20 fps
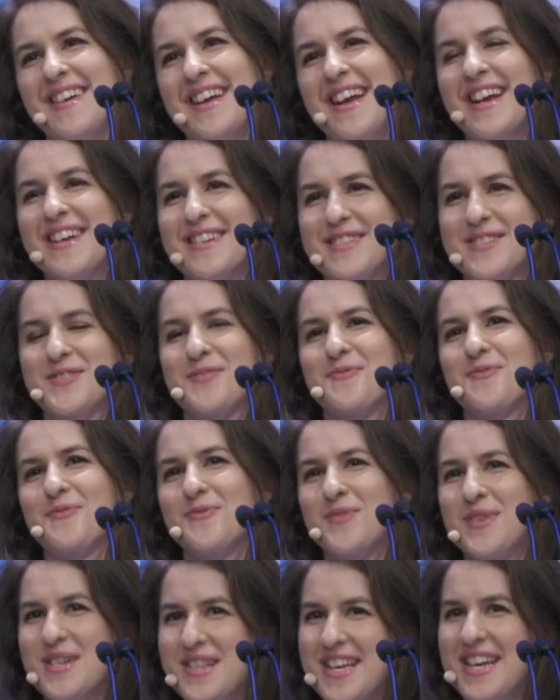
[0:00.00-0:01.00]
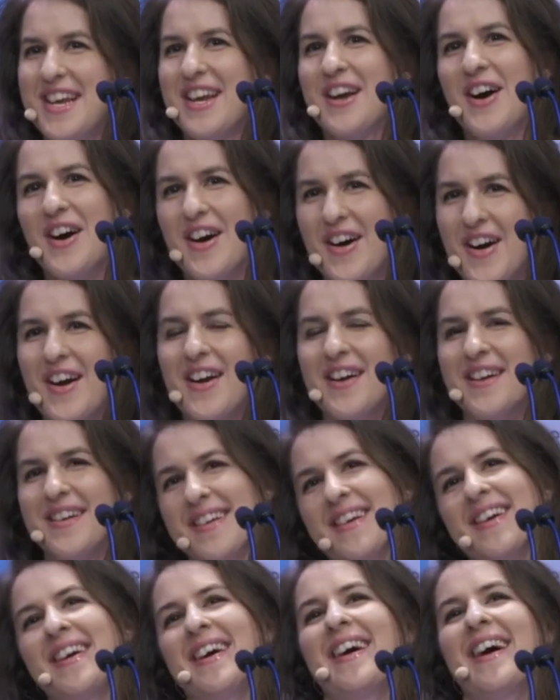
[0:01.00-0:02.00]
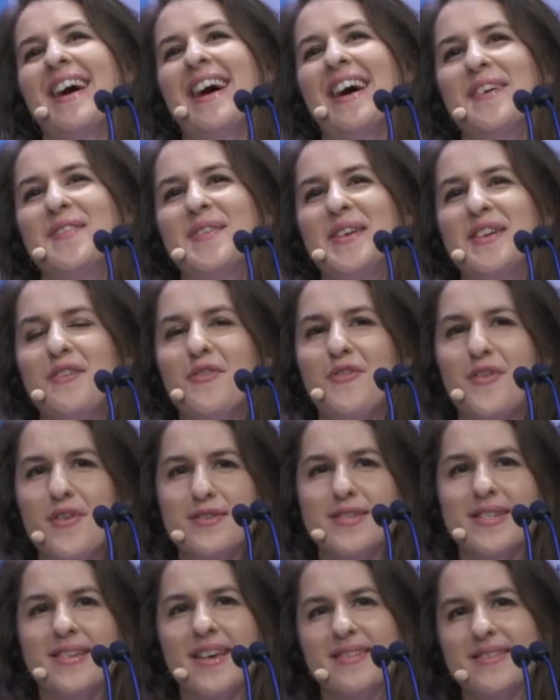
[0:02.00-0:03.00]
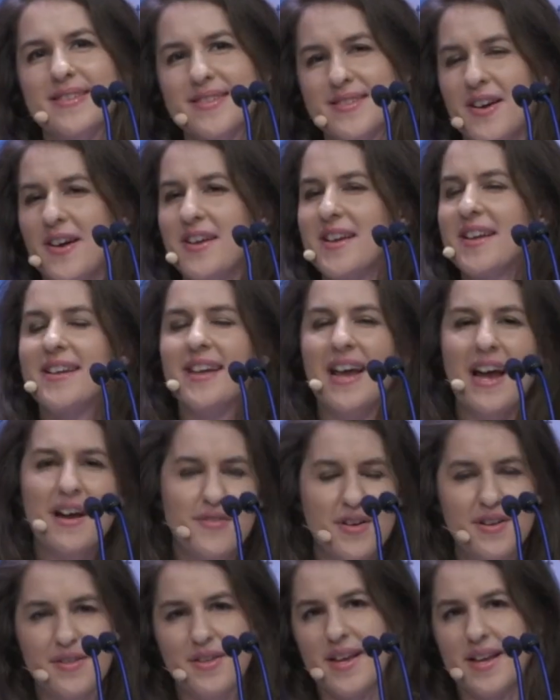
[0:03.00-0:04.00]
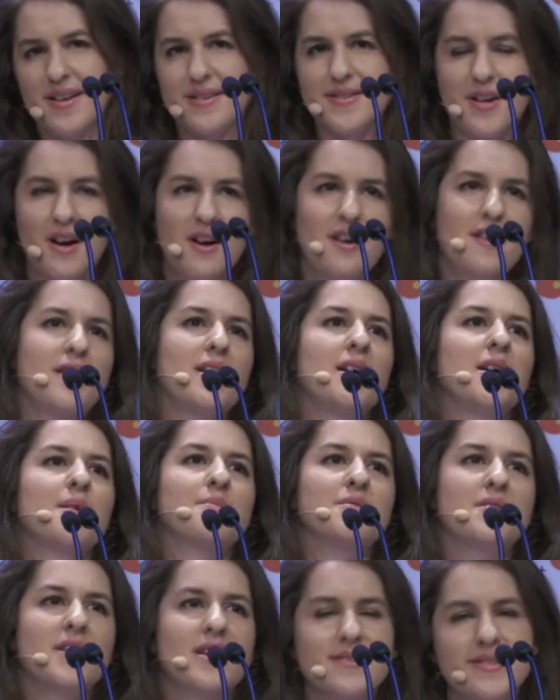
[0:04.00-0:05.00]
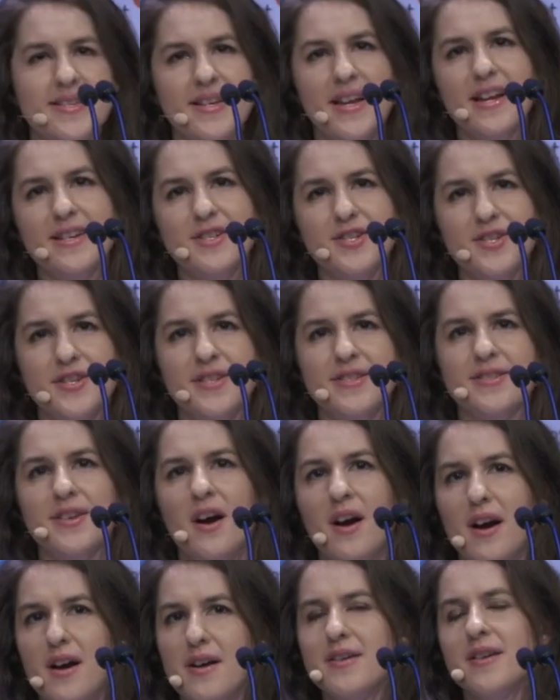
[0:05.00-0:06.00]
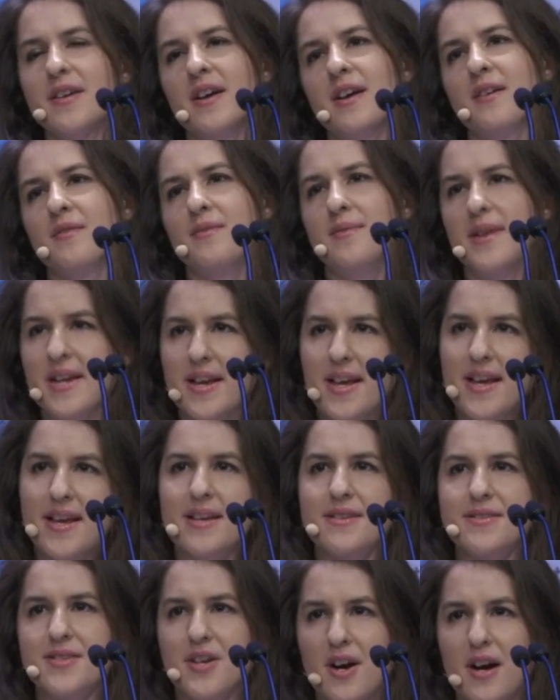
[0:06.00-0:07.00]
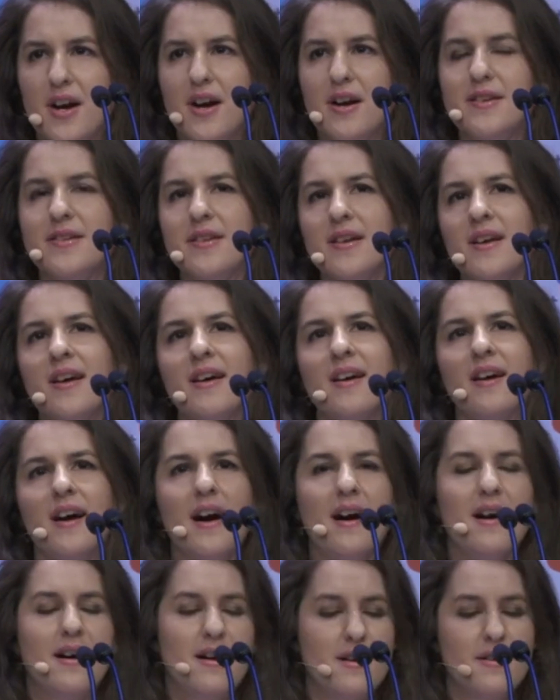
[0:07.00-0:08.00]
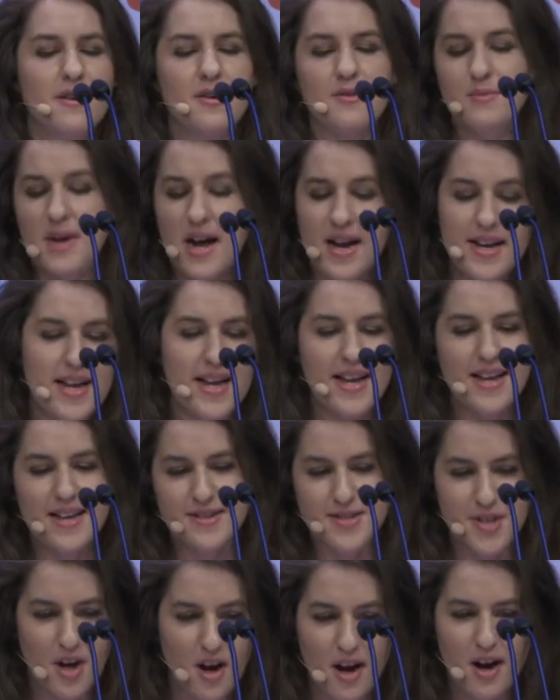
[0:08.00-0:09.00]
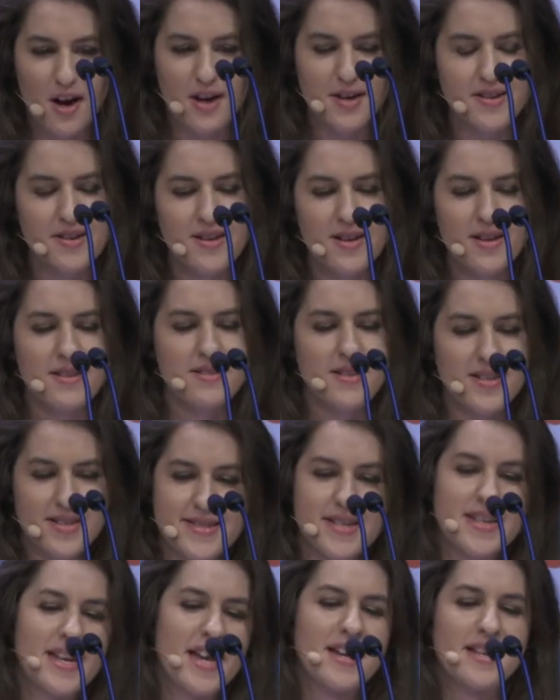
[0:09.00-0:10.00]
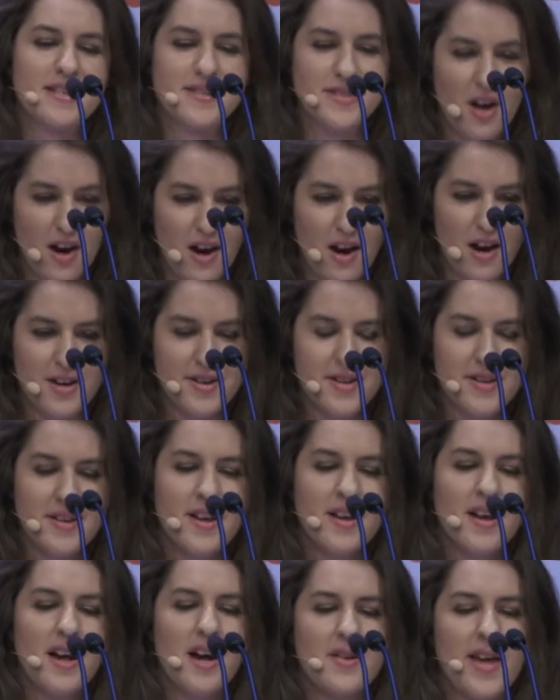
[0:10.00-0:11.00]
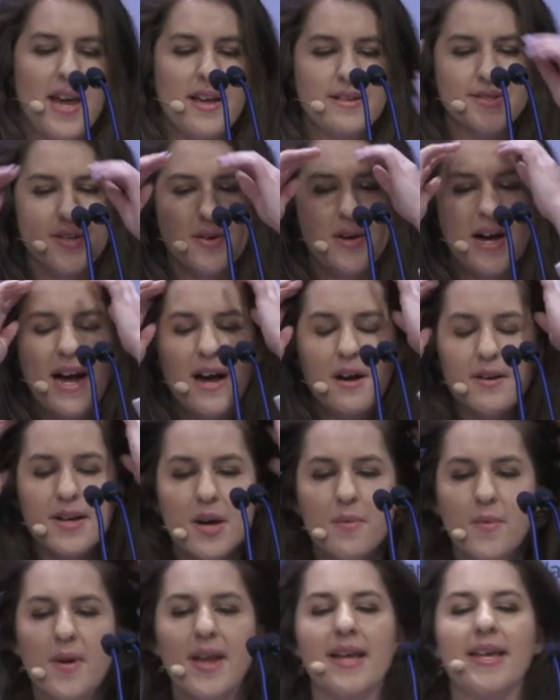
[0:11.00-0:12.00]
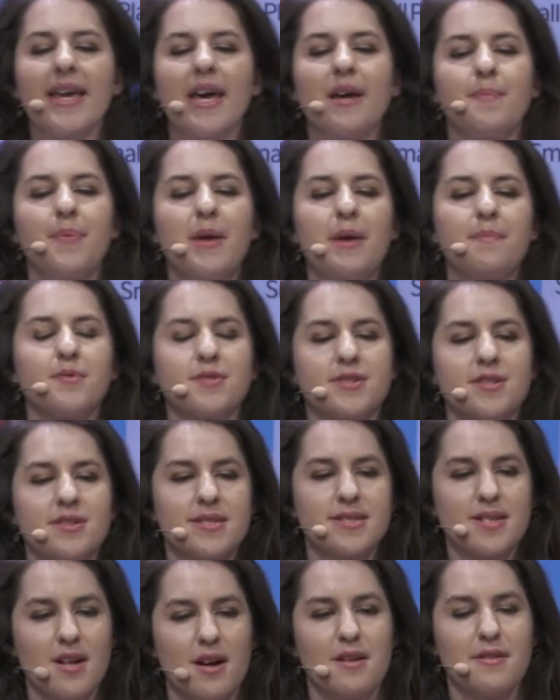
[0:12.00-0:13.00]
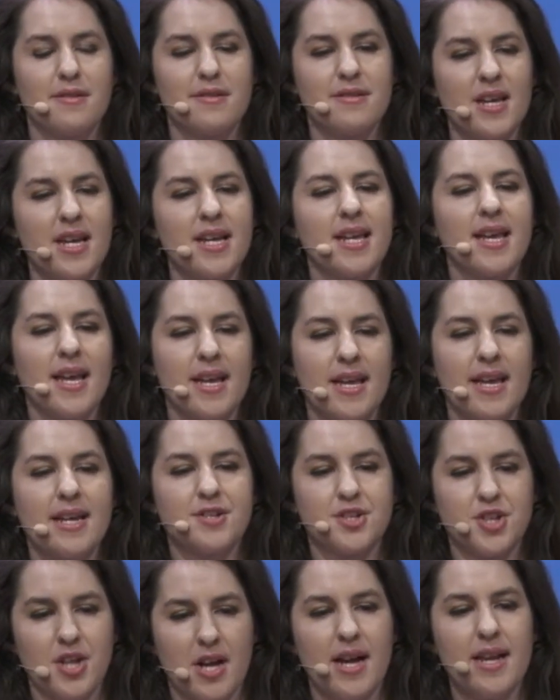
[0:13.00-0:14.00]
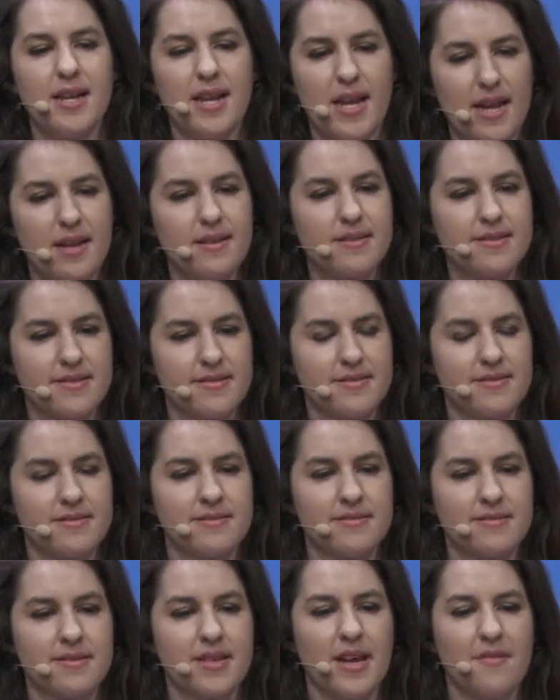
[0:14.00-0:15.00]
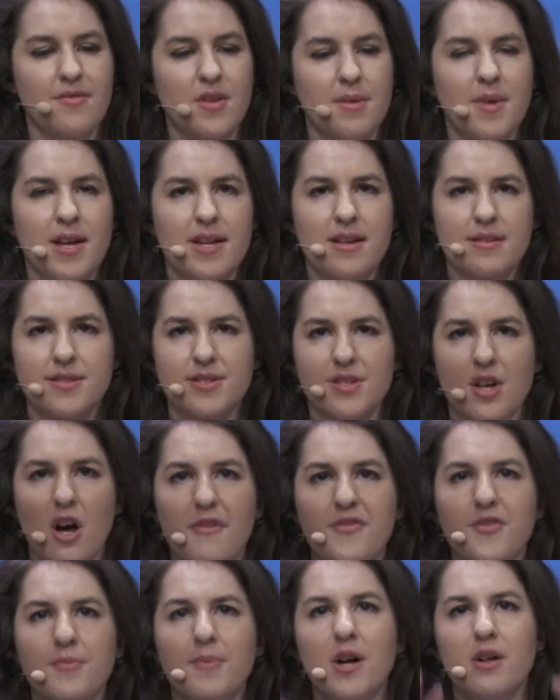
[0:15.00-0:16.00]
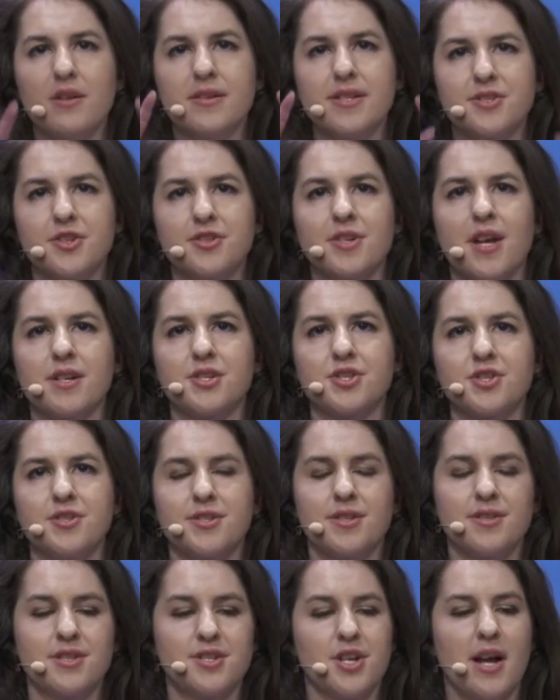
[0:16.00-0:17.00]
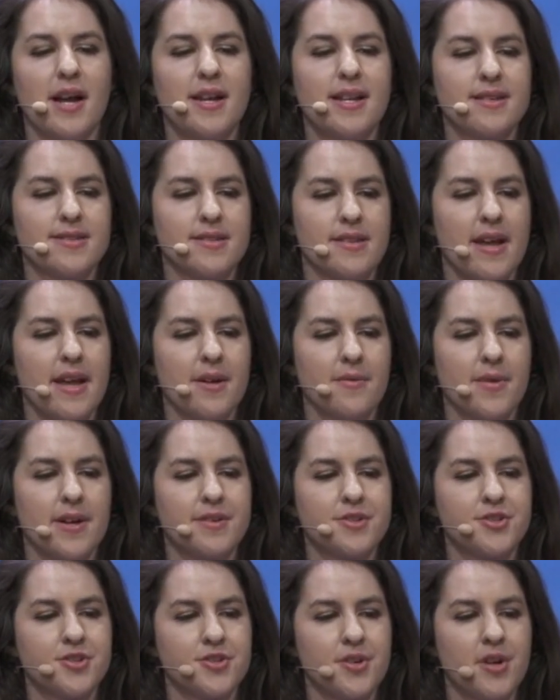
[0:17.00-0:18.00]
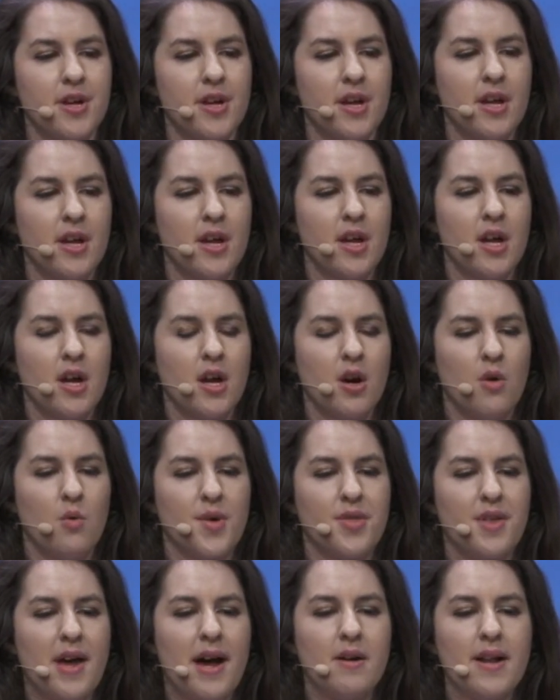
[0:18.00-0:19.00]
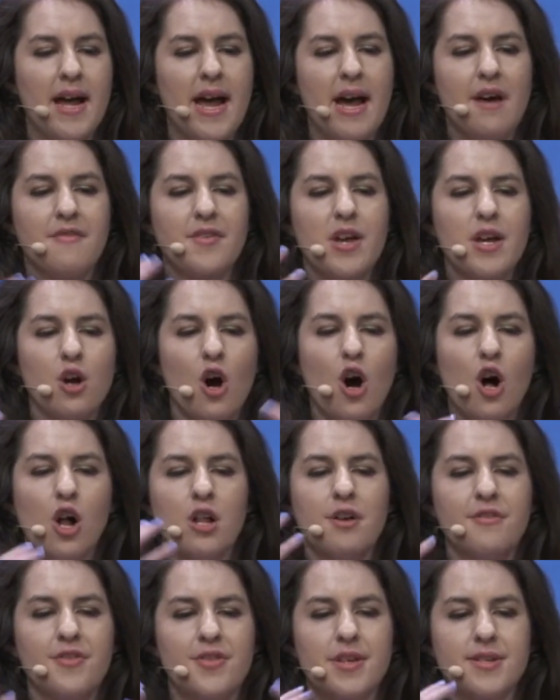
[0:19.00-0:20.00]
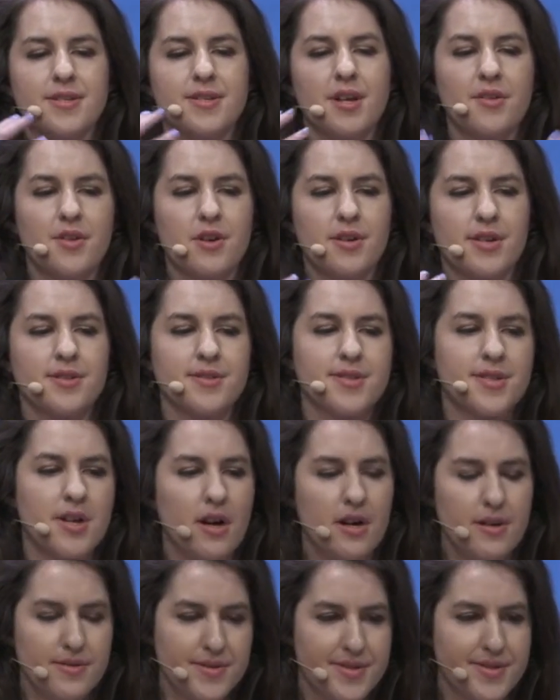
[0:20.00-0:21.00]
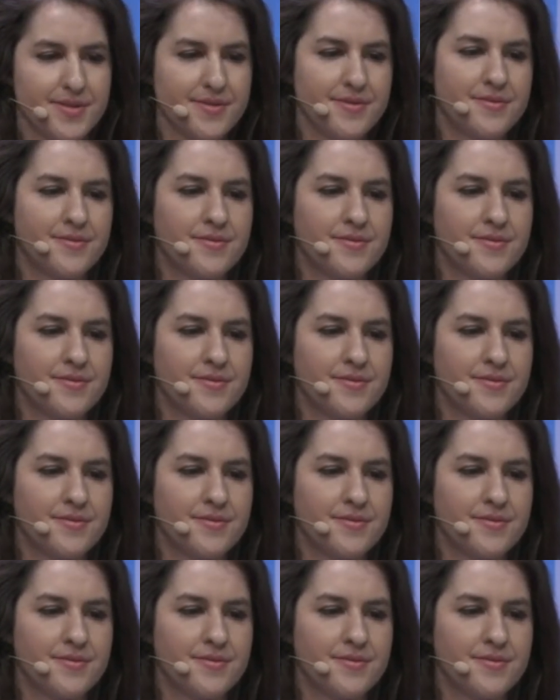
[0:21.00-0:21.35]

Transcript: It's really hard. When you first get started, everything is hard. Pronunciation is hard, reading is hard, writing is hard, listening is hard. Okay, so how can we get people to start thinking in Chinese, give them like a softball introduction to the Chinese language, without having all of these other concerns?